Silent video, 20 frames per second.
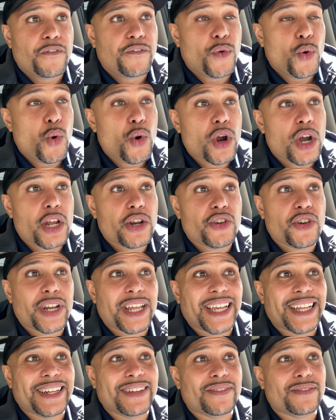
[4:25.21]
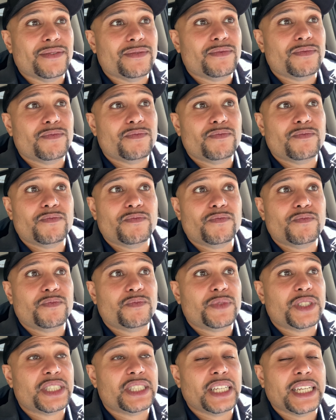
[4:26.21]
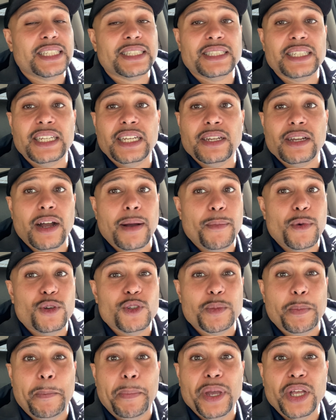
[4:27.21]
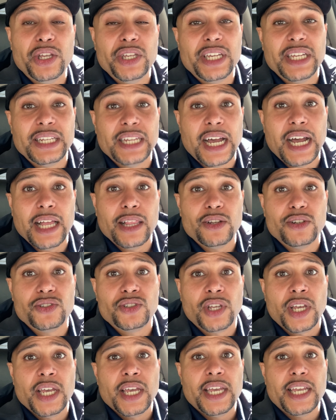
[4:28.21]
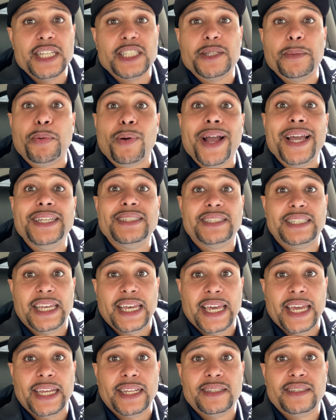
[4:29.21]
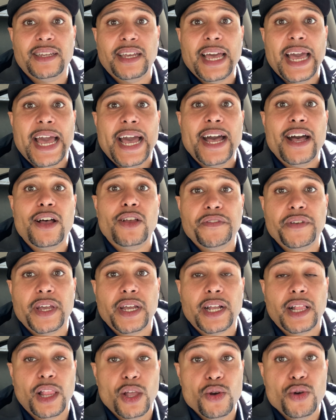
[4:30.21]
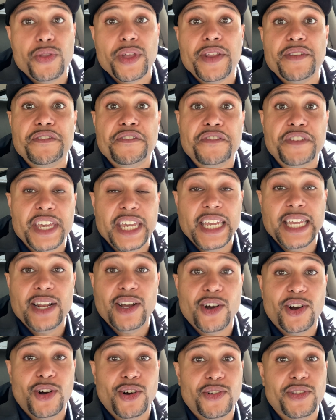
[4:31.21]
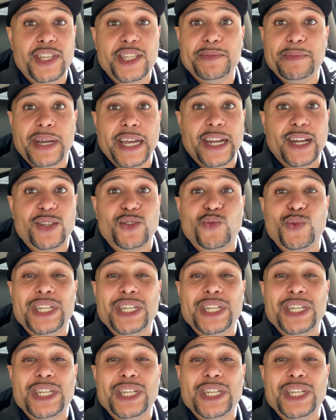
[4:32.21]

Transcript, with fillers: 460 almost billion dollars is the price tag to house and clothe and feed all these migrants.